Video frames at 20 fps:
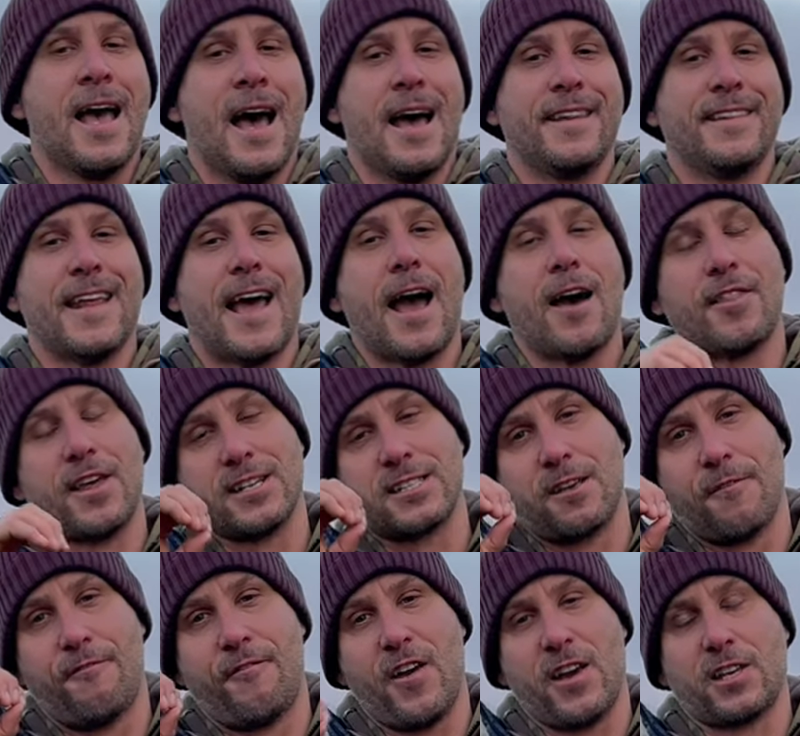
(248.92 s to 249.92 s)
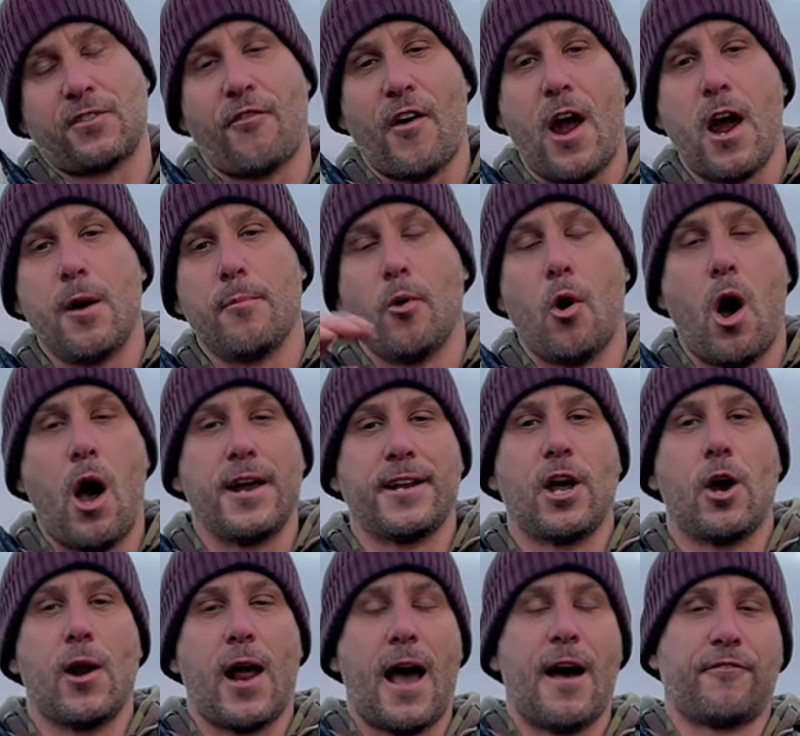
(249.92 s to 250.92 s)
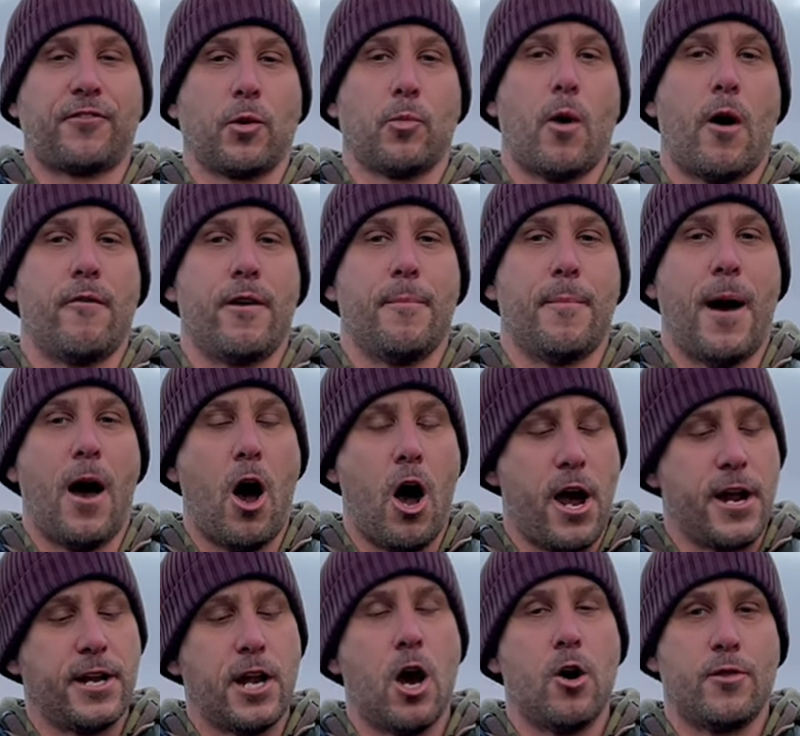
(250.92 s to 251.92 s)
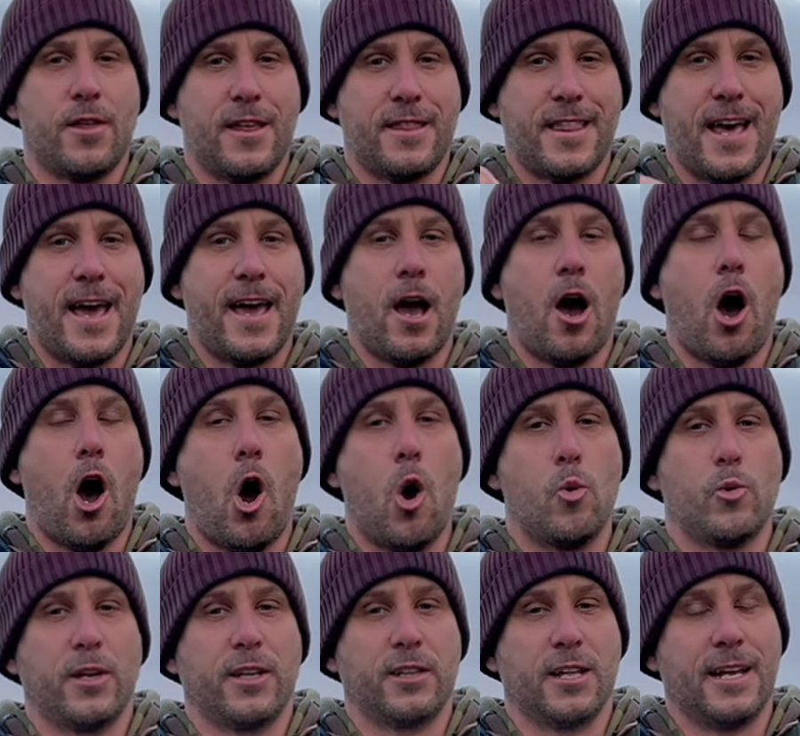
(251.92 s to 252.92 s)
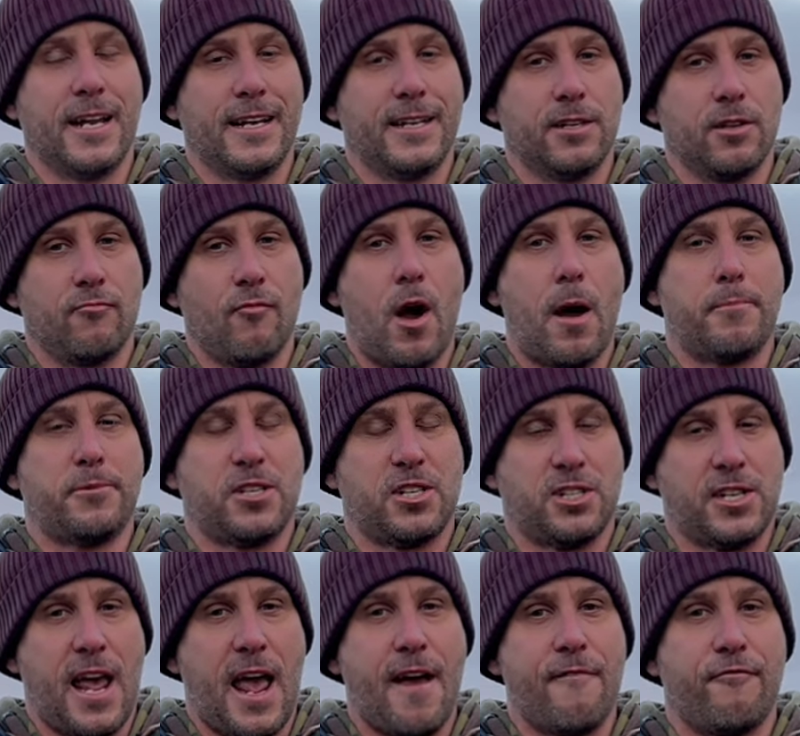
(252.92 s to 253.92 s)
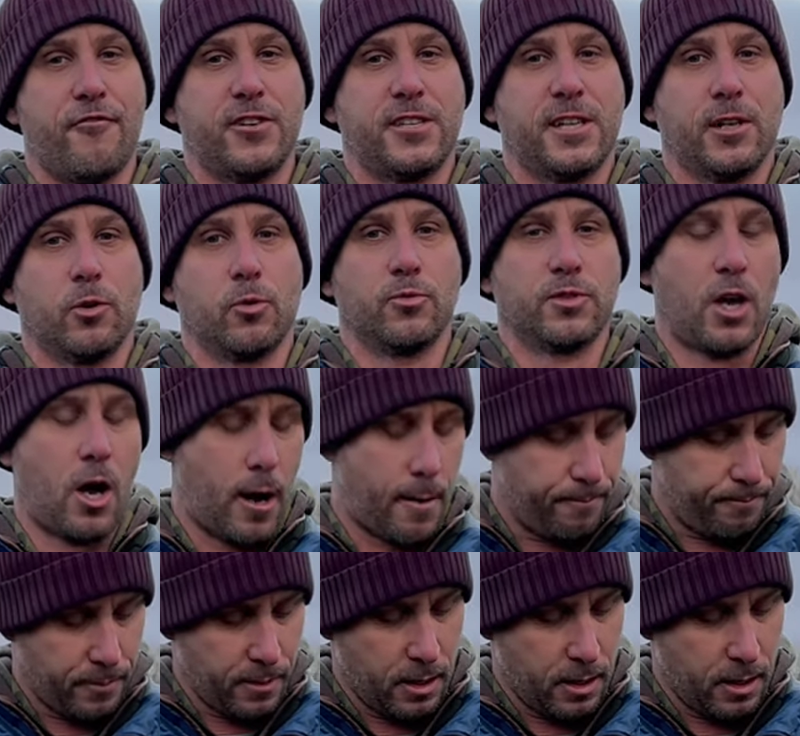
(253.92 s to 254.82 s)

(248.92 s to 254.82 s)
And now that's a fixed variable I don't have to worry about. I know that they are holding the lead in the right position every single time.